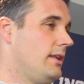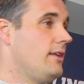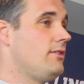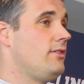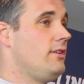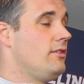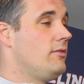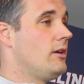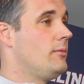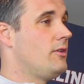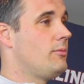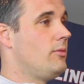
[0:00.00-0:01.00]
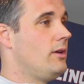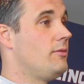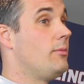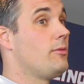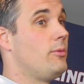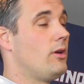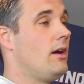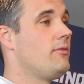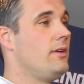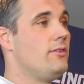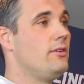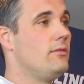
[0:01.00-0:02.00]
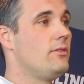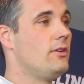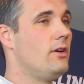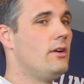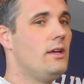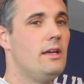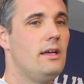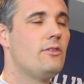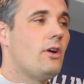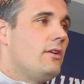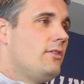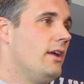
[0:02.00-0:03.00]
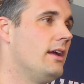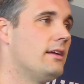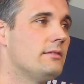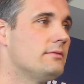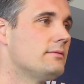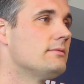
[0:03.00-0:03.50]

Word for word: the ACC is very much is much more offensive. So it's hard to say.